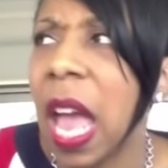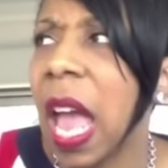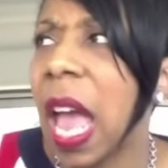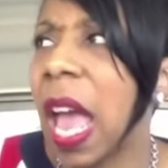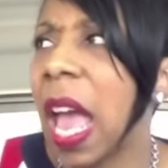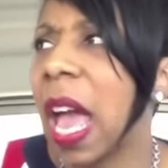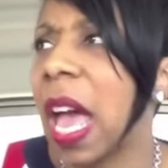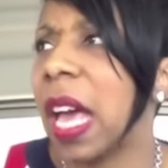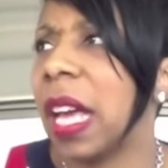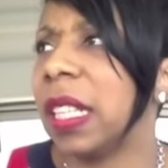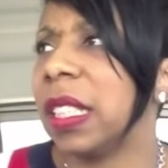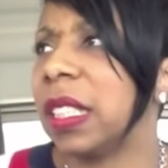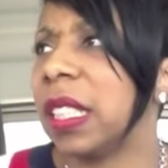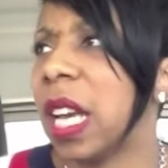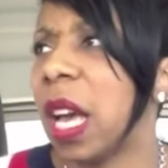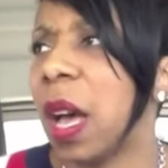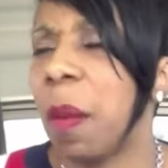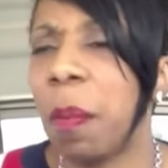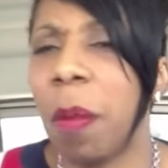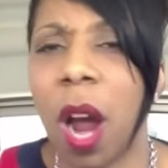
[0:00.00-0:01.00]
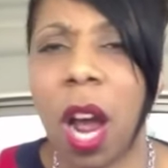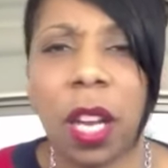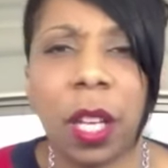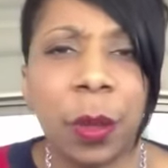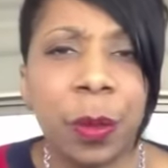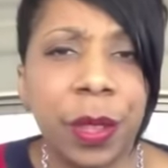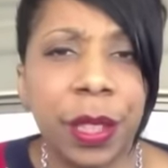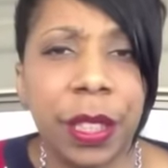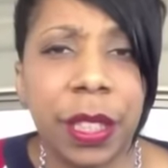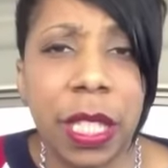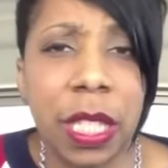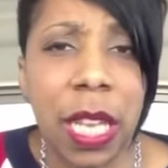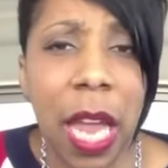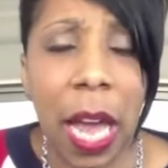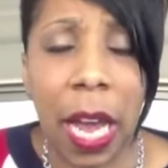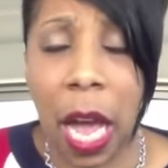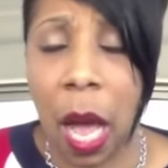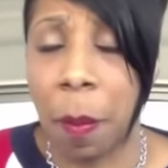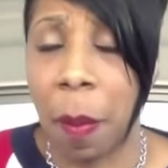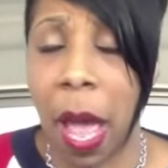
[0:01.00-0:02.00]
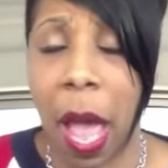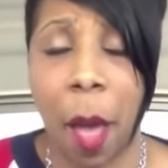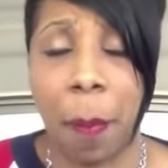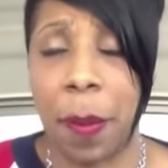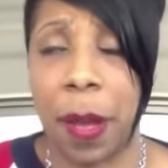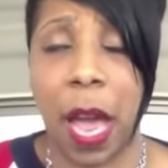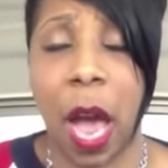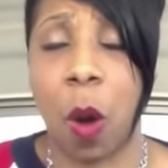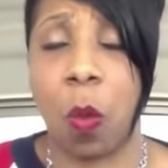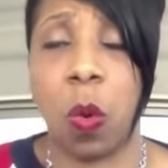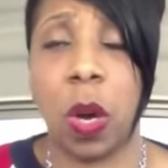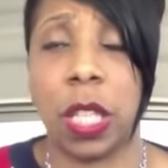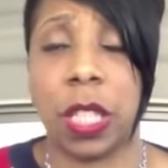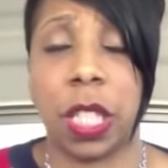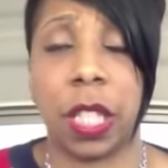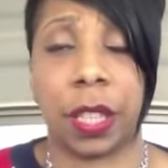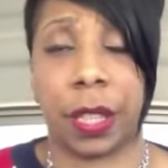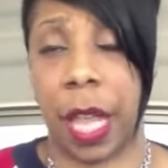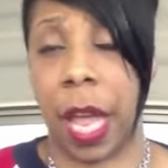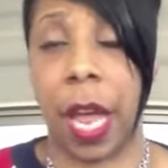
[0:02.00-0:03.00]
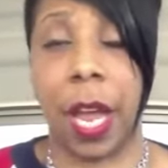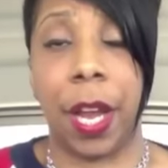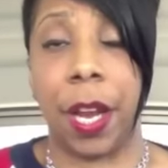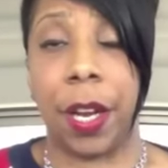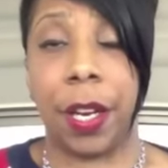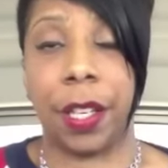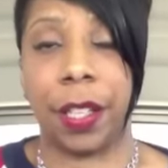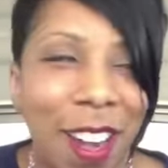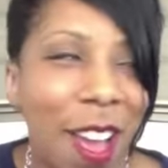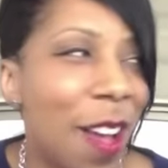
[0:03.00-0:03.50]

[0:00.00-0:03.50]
And Marlo was just like, I'm happy I wasn't there.